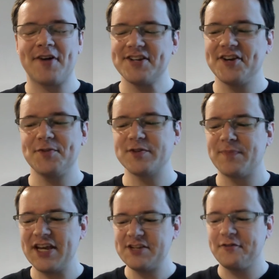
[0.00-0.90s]
transition was
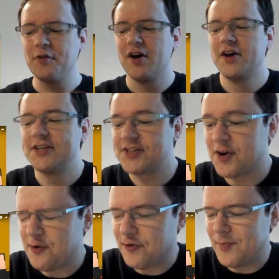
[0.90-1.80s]
peaceful,
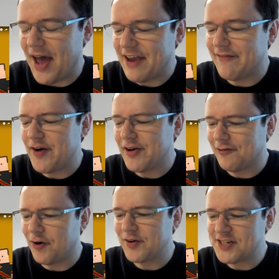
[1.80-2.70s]
so from a very
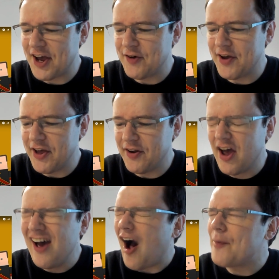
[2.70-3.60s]
authoritarian...
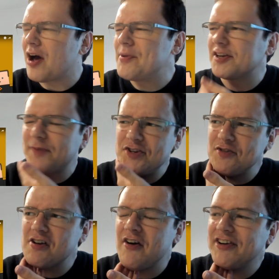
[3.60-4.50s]
I mean, I suppose
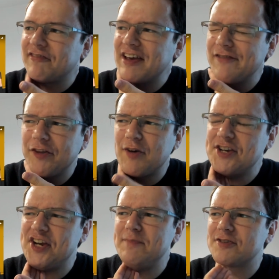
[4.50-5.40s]
you would kind of think that the
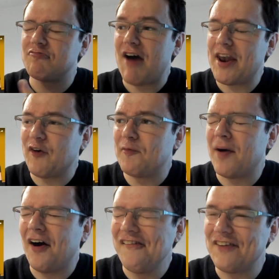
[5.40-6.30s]
regime just ran out of
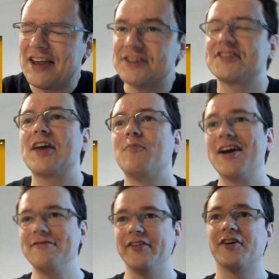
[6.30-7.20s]
puff in the same
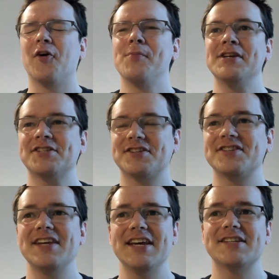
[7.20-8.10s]
way that the communists
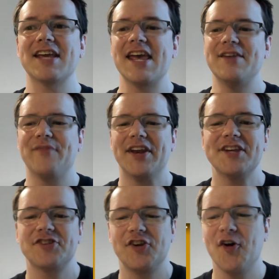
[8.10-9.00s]
did in
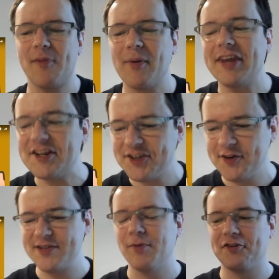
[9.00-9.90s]
Eastern Europe. I mean, they so
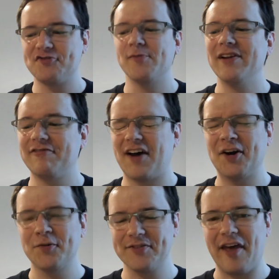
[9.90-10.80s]
demonstrably
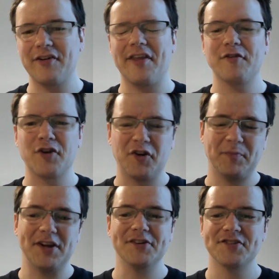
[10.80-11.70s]
failed. Their
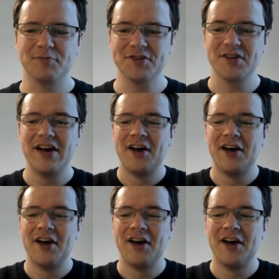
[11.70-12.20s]
economy just was,